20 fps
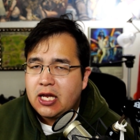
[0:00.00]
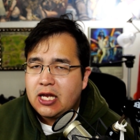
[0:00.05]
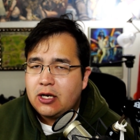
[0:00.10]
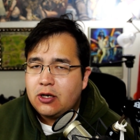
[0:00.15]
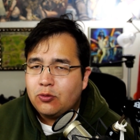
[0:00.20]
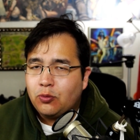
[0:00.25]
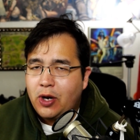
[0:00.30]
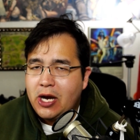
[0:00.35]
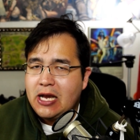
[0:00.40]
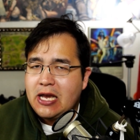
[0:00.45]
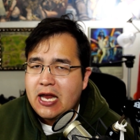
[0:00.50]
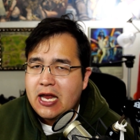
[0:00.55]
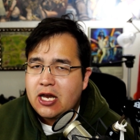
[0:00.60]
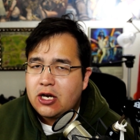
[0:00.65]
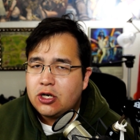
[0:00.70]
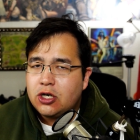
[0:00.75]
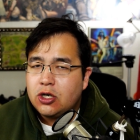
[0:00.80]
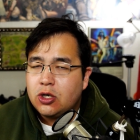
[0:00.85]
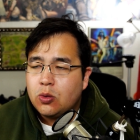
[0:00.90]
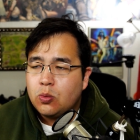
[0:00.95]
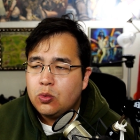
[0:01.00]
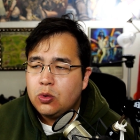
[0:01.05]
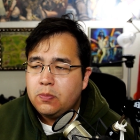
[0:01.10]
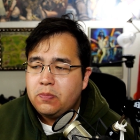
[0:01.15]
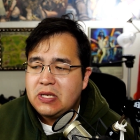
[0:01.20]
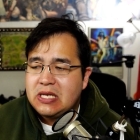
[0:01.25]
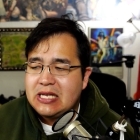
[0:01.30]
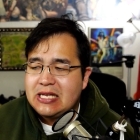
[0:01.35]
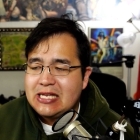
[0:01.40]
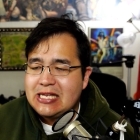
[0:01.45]
and radiator will
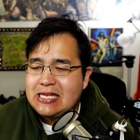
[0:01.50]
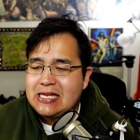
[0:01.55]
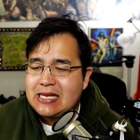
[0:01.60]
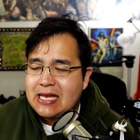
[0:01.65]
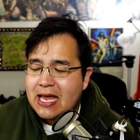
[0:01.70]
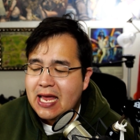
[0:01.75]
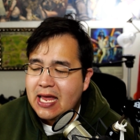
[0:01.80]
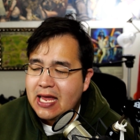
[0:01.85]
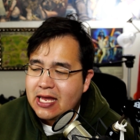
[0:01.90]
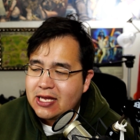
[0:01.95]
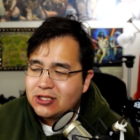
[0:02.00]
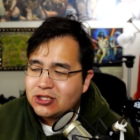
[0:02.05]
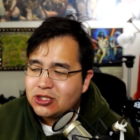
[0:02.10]
be EK.